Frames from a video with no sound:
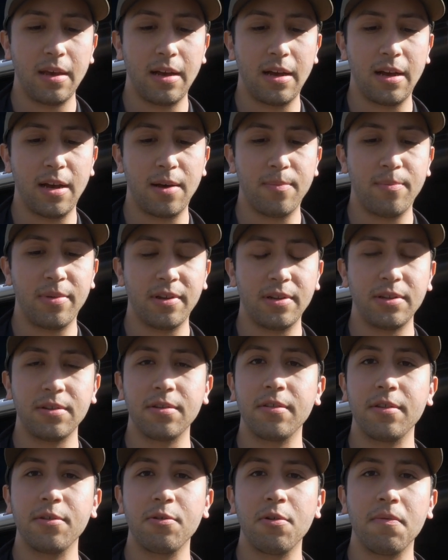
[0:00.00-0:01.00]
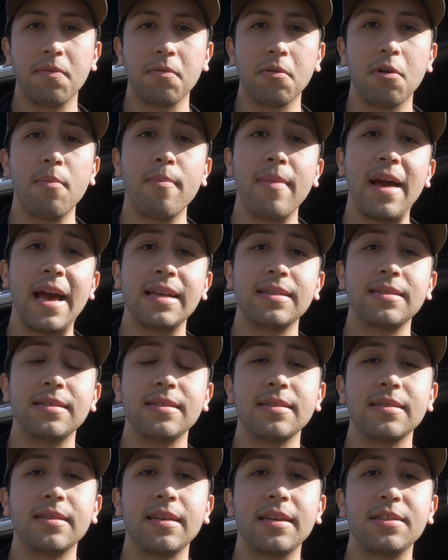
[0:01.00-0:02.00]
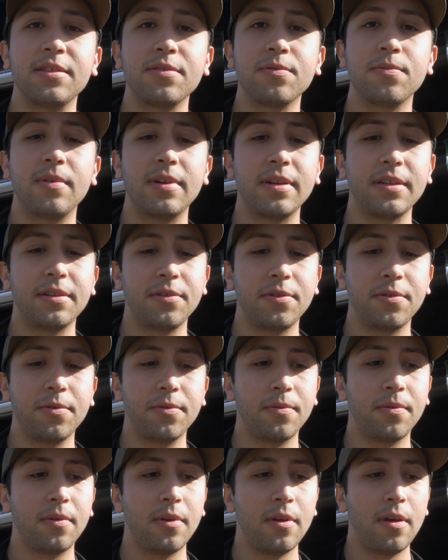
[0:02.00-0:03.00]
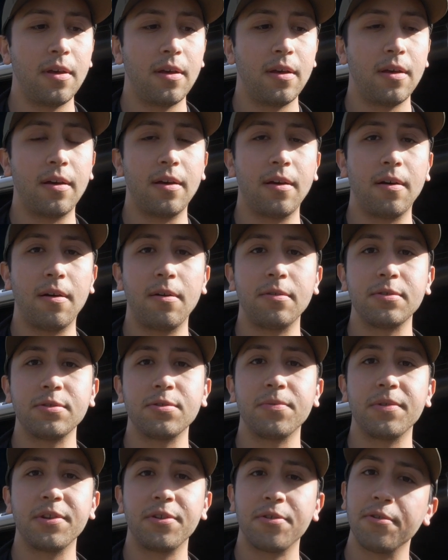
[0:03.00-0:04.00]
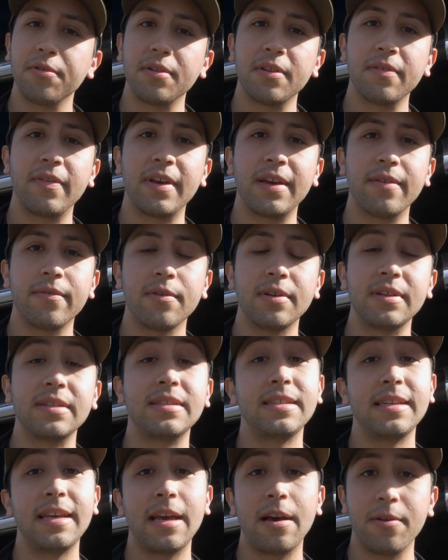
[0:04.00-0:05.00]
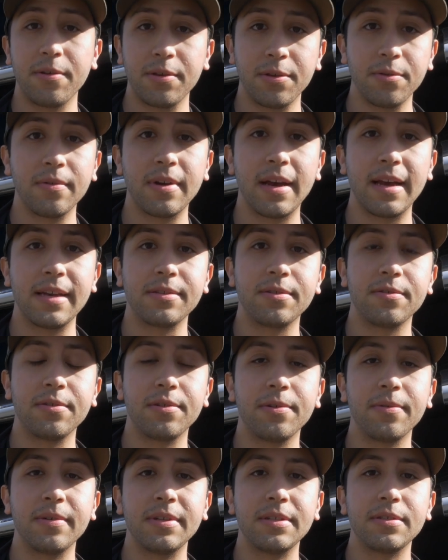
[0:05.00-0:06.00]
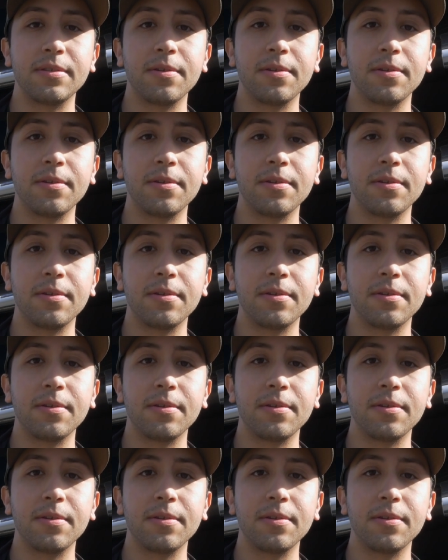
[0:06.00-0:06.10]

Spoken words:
But to the overall masses, I just wanted to also return the favor and see how you guys are doing.